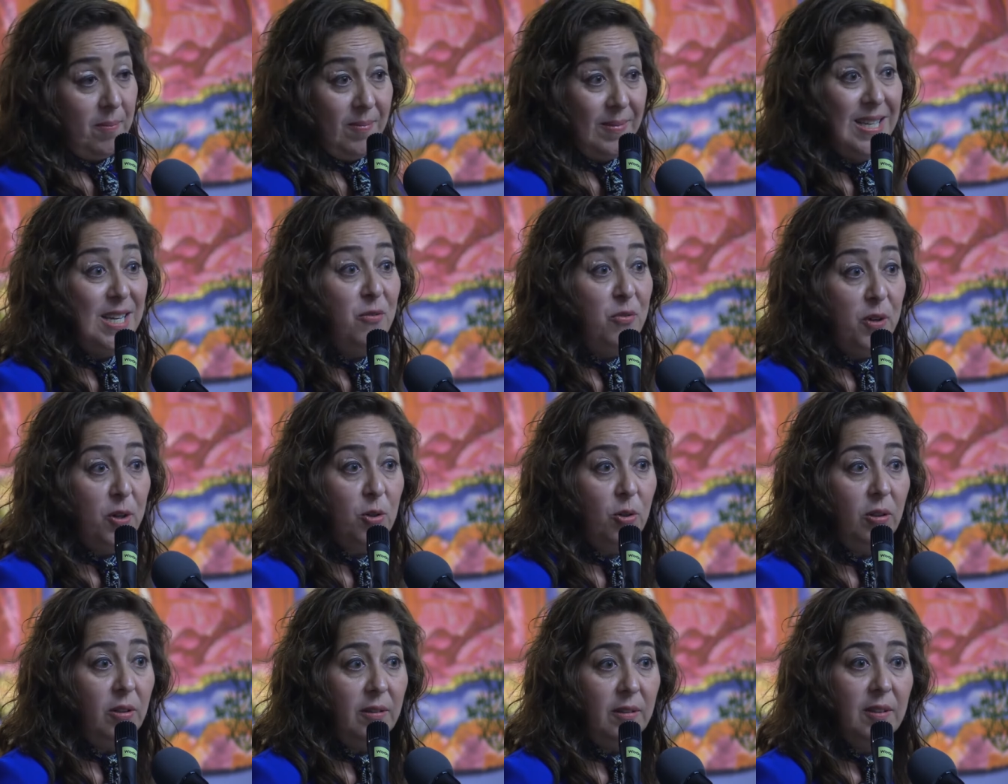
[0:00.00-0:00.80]

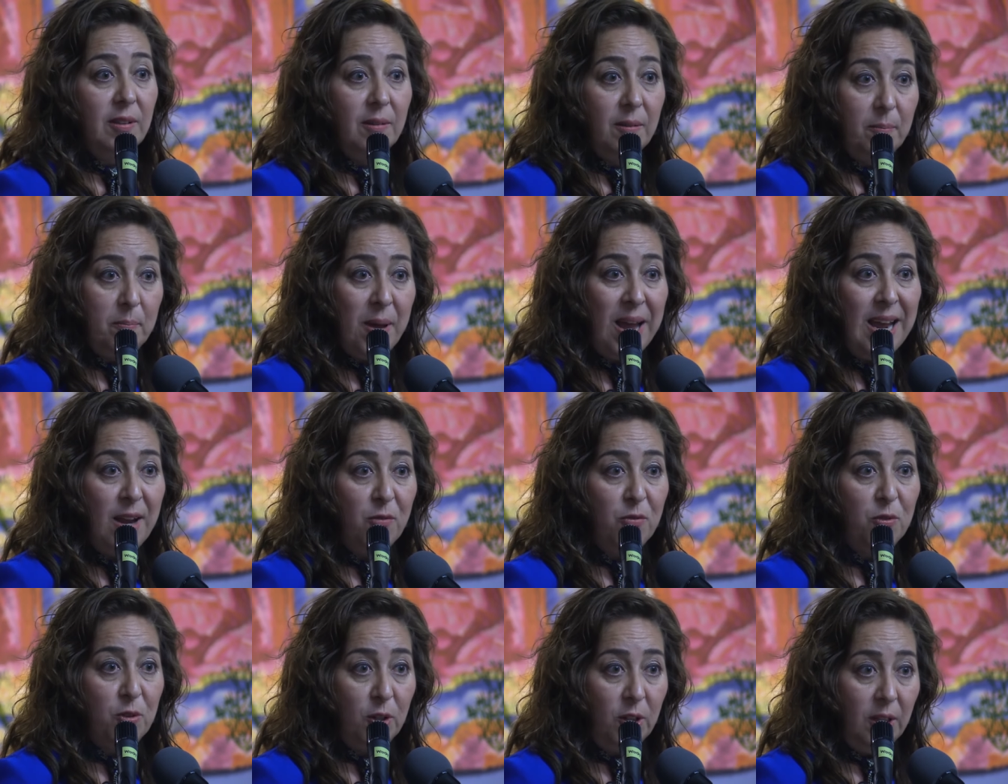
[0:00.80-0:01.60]
difficult,
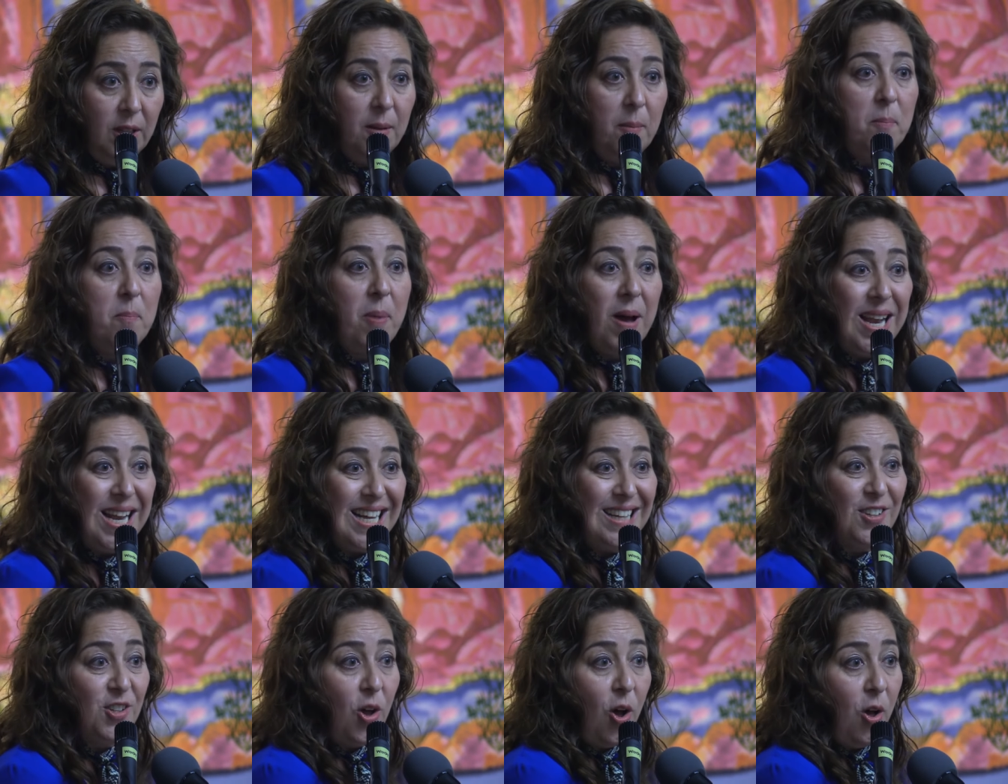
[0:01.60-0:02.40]
painful, but
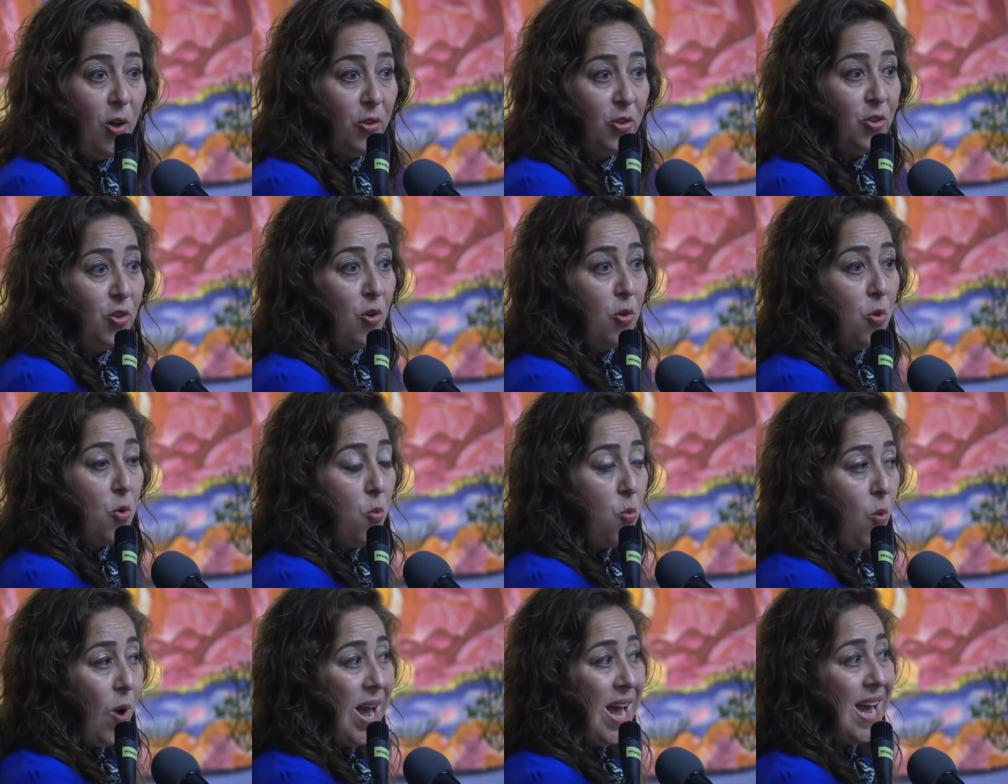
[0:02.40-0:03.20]
it's also the
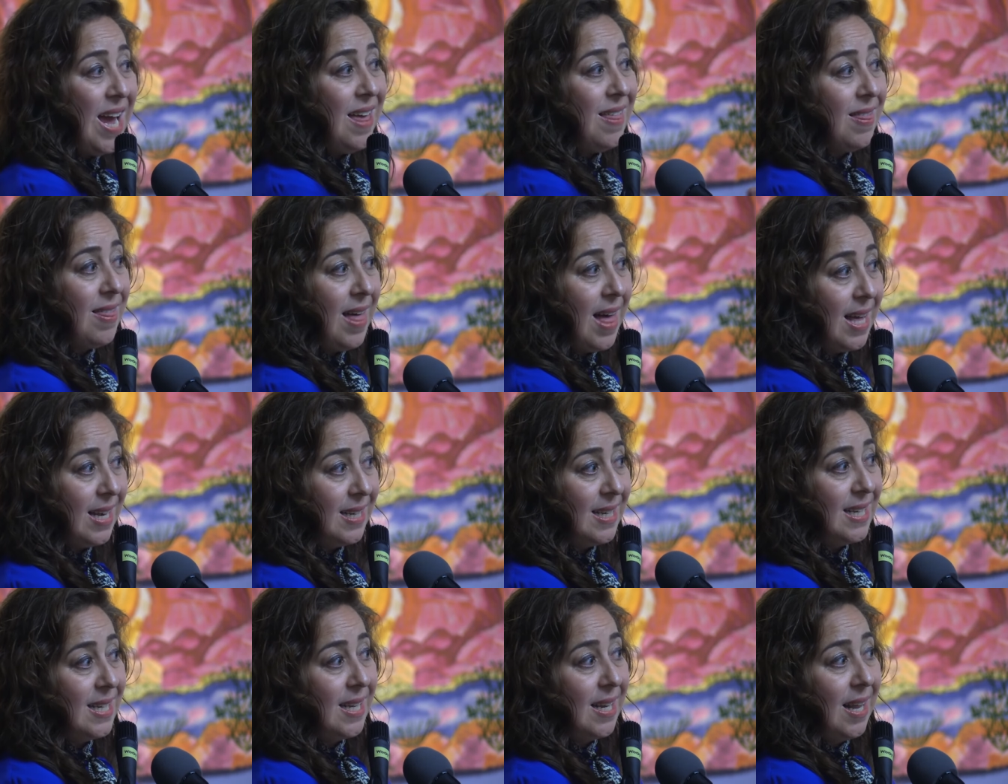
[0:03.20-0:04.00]
way
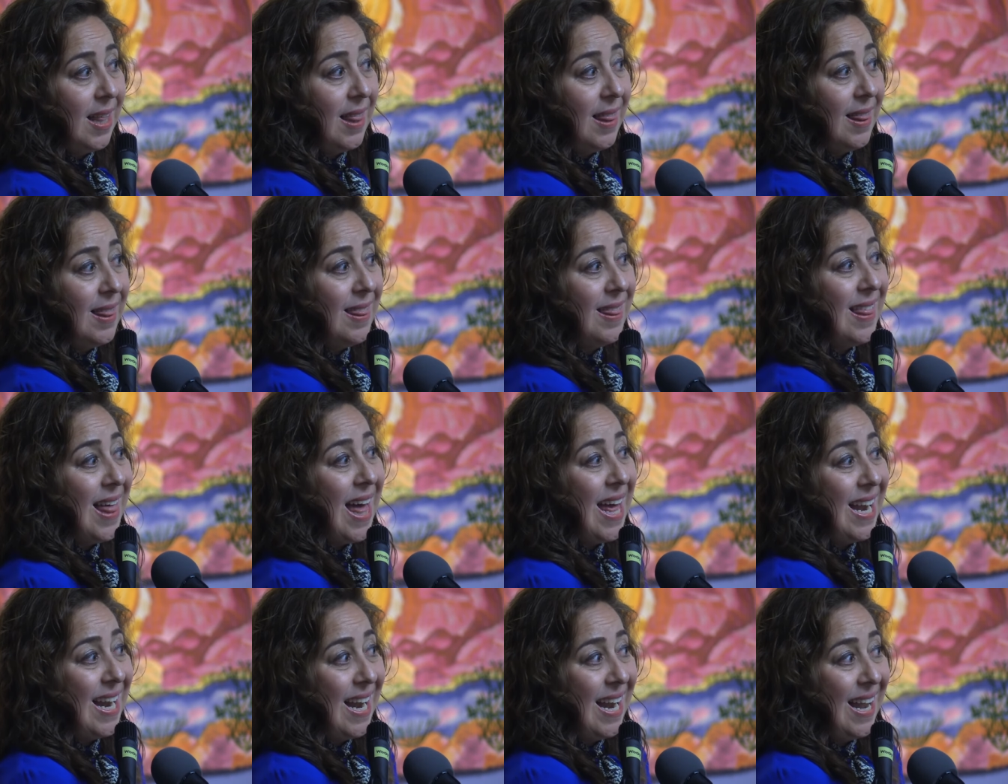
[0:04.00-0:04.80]
that
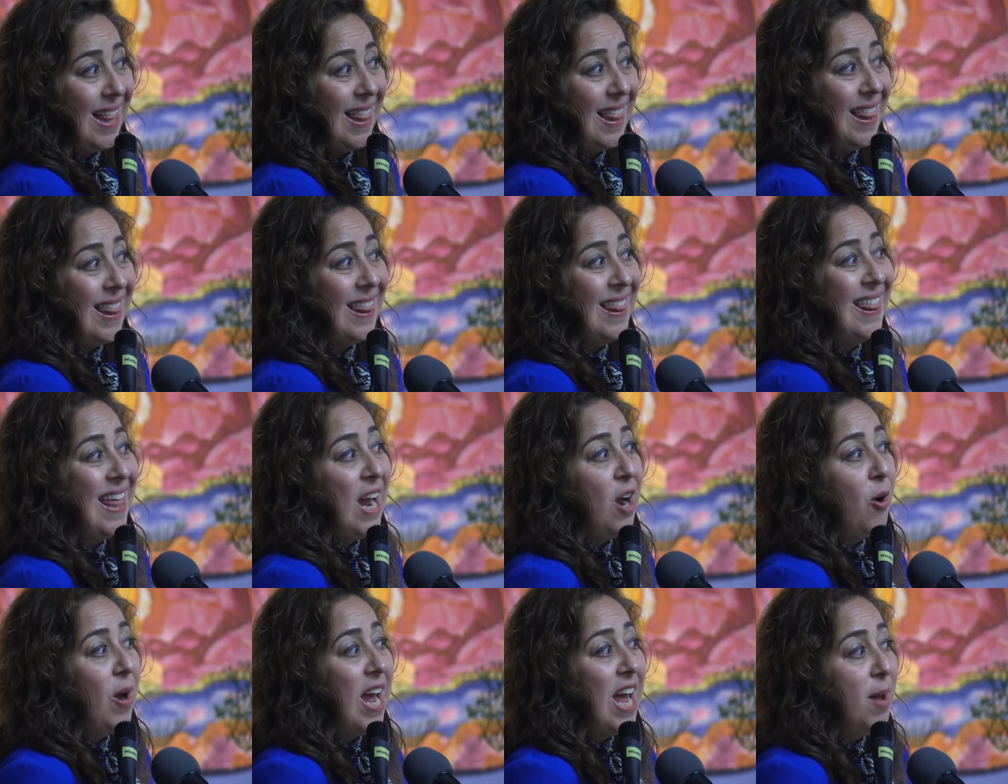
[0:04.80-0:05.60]

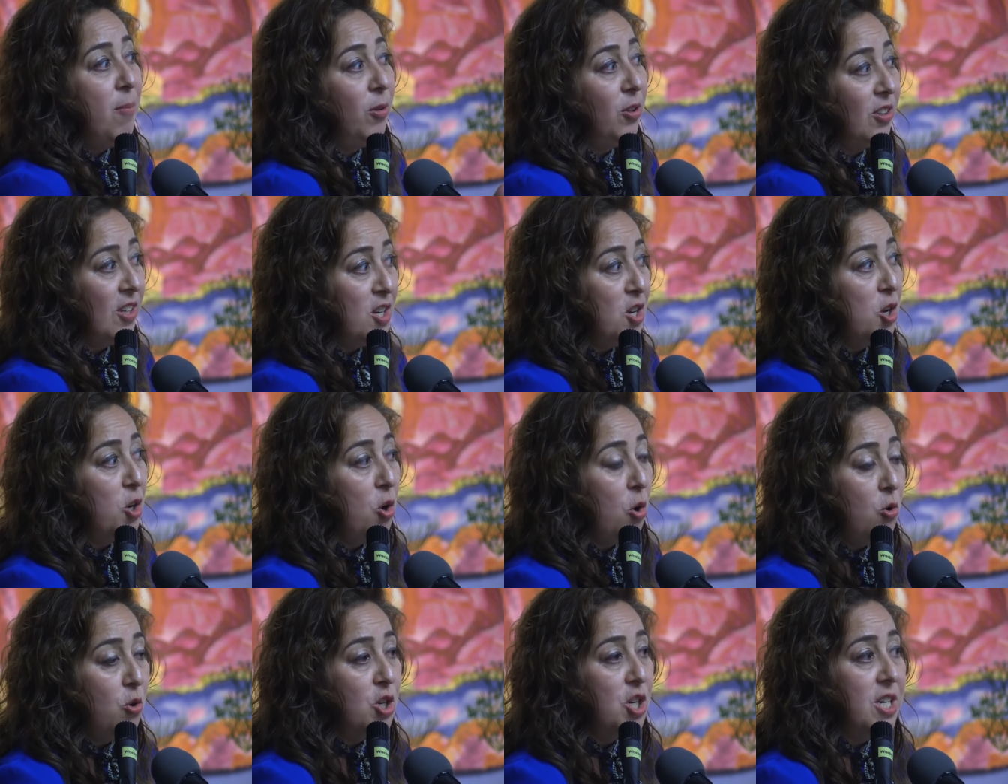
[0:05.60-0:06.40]
they're able to
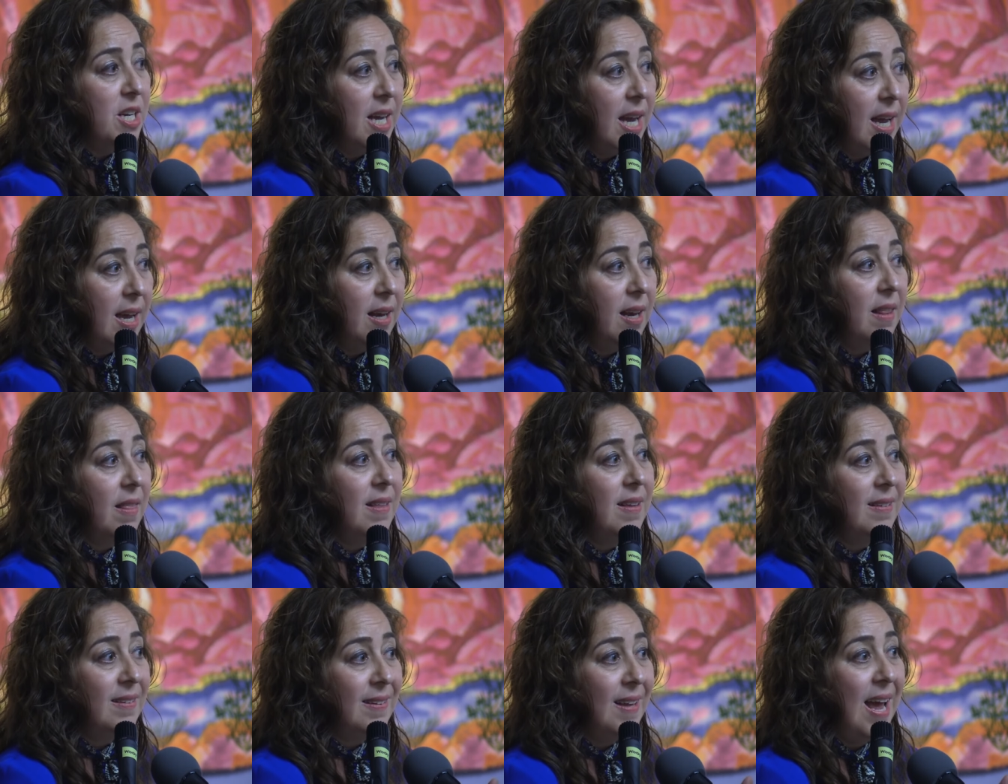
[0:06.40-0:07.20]
negotiate
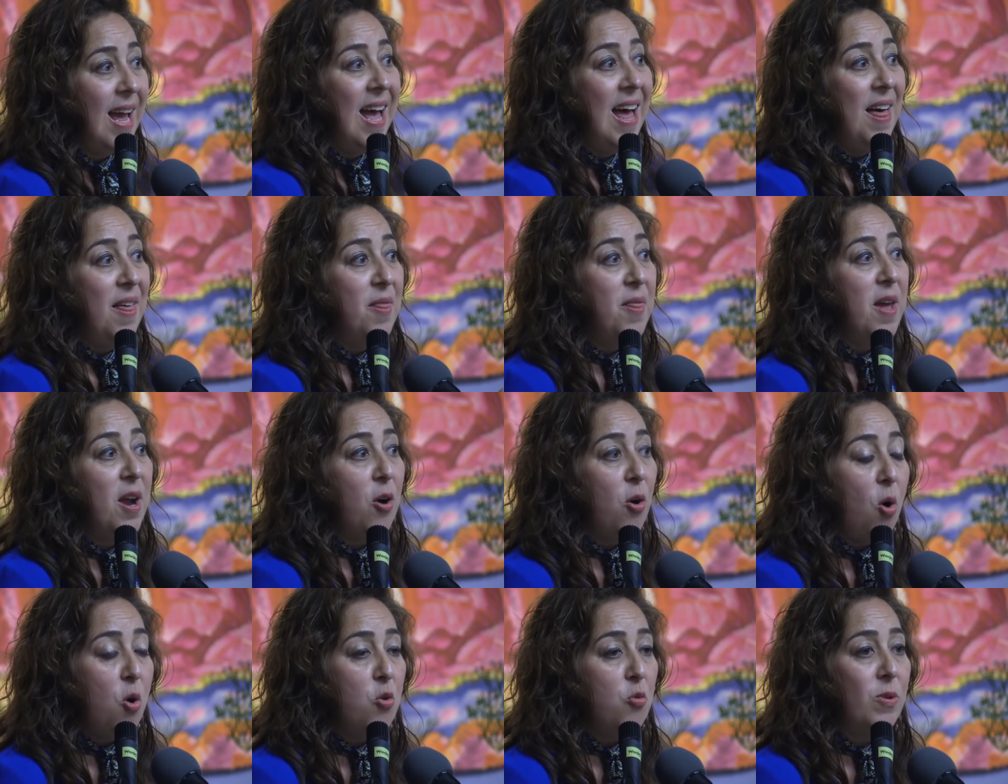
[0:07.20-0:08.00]
this,
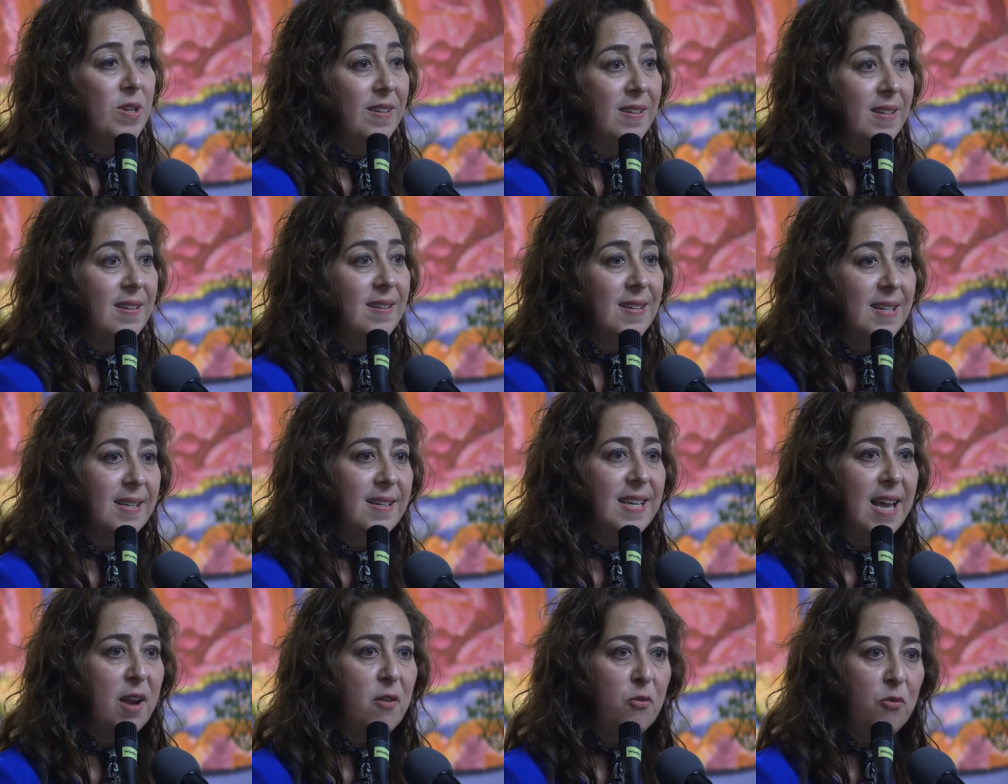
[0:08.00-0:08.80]
their own resistance,
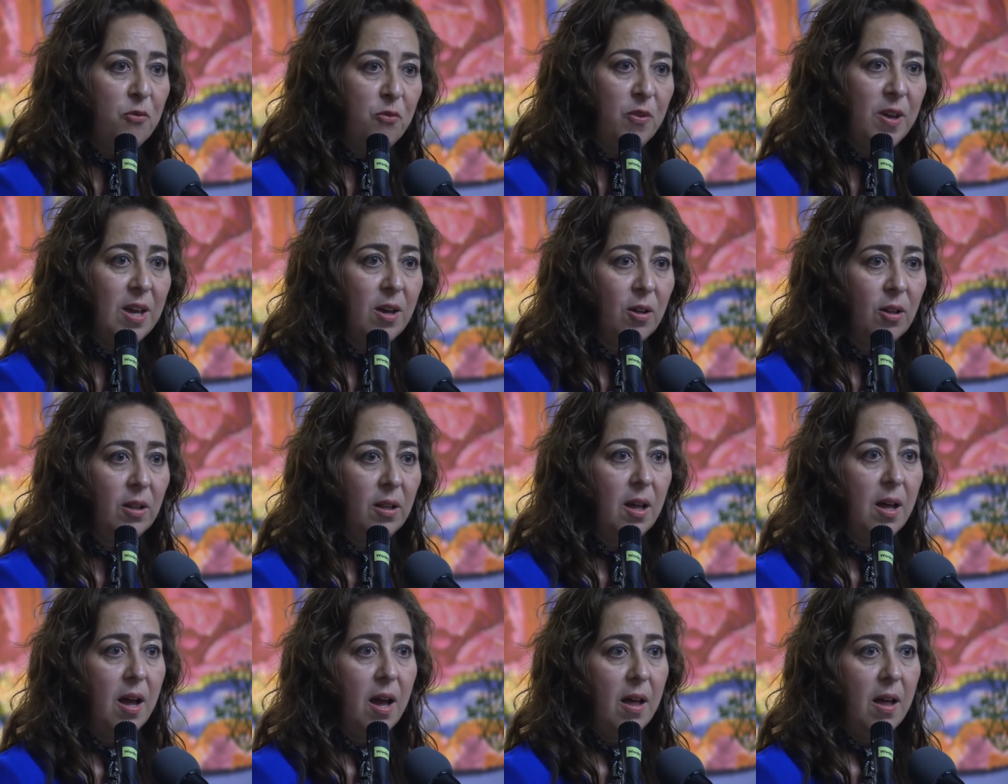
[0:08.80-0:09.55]
and feel